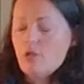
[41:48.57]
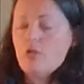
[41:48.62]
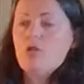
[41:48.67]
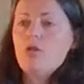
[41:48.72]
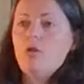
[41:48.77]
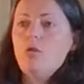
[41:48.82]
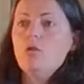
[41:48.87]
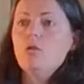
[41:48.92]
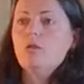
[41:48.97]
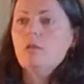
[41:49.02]

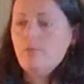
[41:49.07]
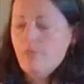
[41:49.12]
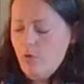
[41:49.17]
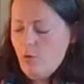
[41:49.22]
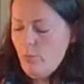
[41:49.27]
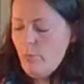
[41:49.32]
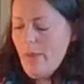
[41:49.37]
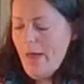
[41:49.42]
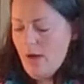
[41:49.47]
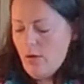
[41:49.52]
Scholl's
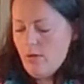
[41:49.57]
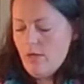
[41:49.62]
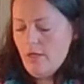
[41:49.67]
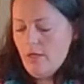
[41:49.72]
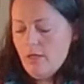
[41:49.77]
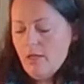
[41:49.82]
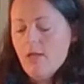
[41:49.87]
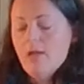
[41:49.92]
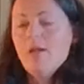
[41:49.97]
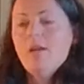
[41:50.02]
foot
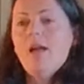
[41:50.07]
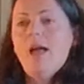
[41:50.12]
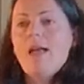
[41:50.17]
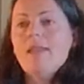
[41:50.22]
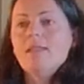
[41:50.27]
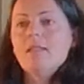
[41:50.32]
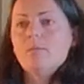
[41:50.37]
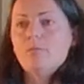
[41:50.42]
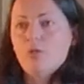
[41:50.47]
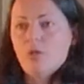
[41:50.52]
powder
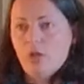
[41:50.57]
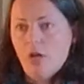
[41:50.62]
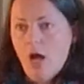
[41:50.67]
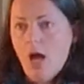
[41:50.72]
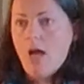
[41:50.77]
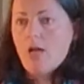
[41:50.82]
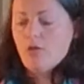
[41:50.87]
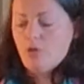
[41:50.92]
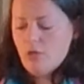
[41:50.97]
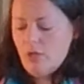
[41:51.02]
as a
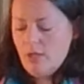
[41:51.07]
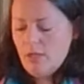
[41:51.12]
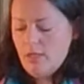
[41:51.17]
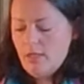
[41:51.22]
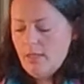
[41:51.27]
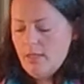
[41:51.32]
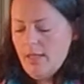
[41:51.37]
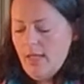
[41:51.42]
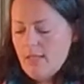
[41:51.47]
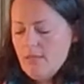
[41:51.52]
precaution
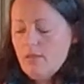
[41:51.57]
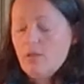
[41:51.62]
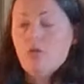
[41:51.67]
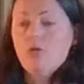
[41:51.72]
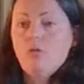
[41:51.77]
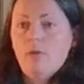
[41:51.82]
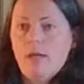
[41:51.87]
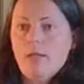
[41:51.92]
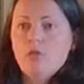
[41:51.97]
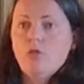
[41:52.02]
against
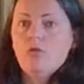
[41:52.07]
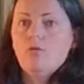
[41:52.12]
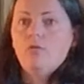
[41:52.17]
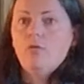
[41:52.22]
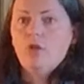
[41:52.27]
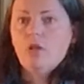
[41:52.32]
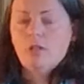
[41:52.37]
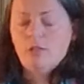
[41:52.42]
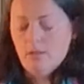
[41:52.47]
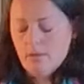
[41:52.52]
trench
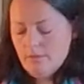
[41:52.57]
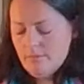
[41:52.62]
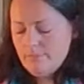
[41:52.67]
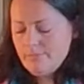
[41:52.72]
foot.